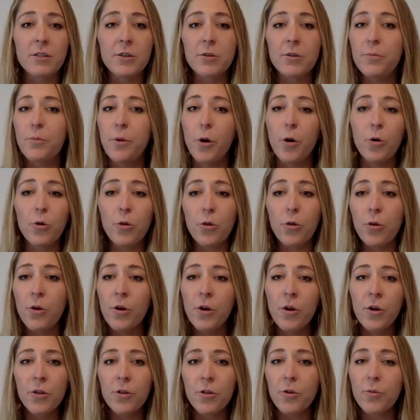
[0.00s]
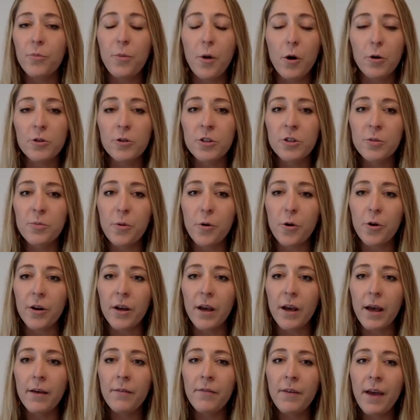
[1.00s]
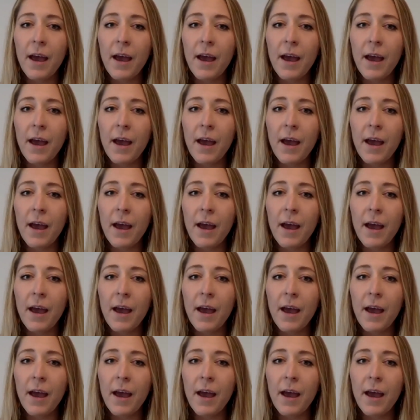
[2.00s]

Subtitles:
They're both supportive.